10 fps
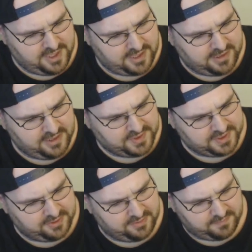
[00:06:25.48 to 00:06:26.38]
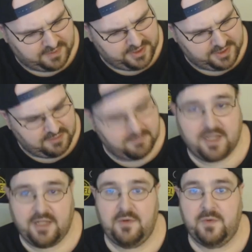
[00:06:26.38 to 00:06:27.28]
Kind of cuts it off right there,
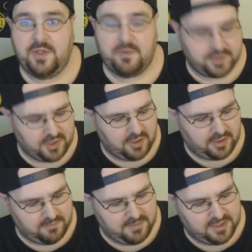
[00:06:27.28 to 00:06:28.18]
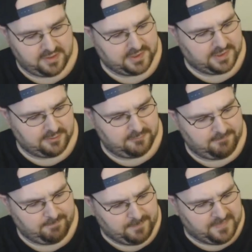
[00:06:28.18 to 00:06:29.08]
but I know what they were talking about. So,
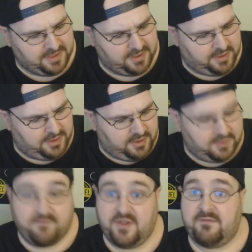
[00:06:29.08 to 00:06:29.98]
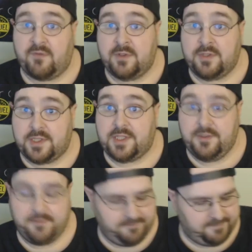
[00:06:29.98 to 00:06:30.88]
flavorings.